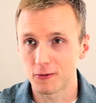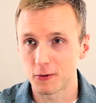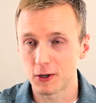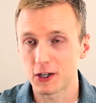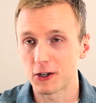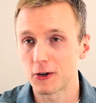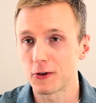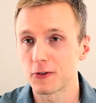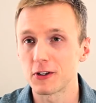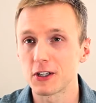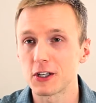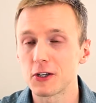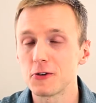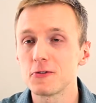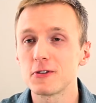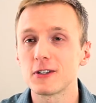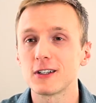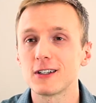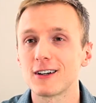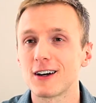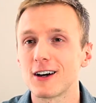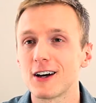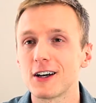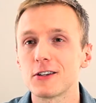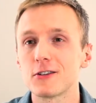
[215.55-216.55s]
could only use
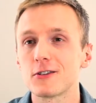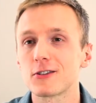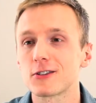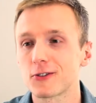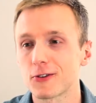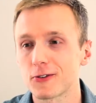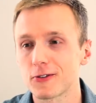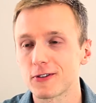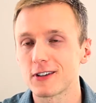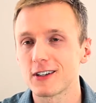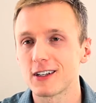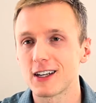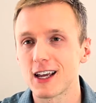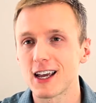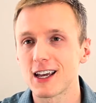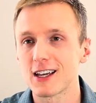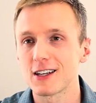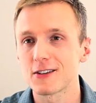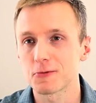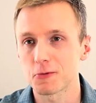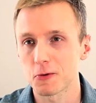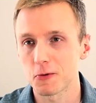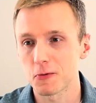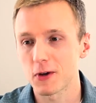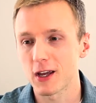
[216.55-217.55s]
it on certain
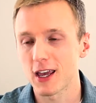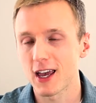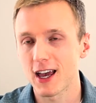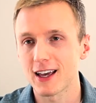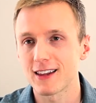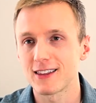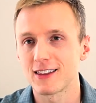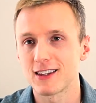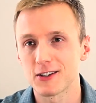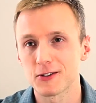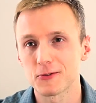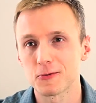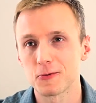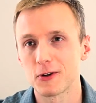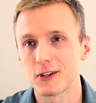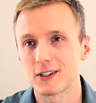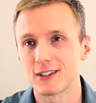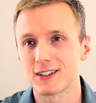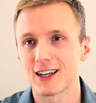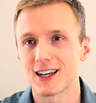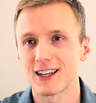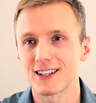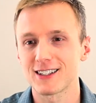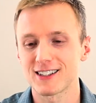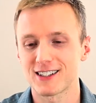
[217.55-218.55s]
days when we had this one
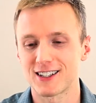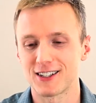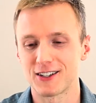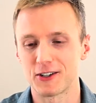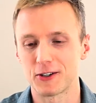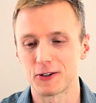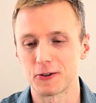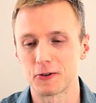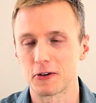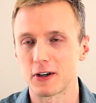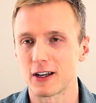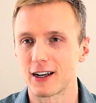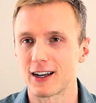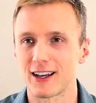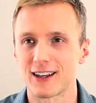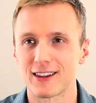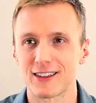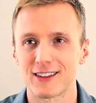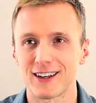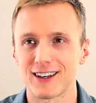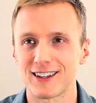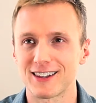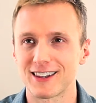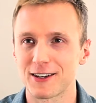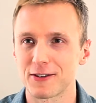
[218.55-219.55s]
test to do, and I
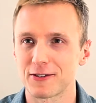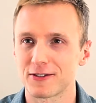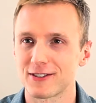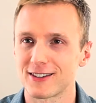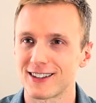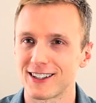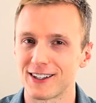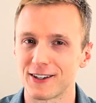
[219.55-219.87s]
thought that,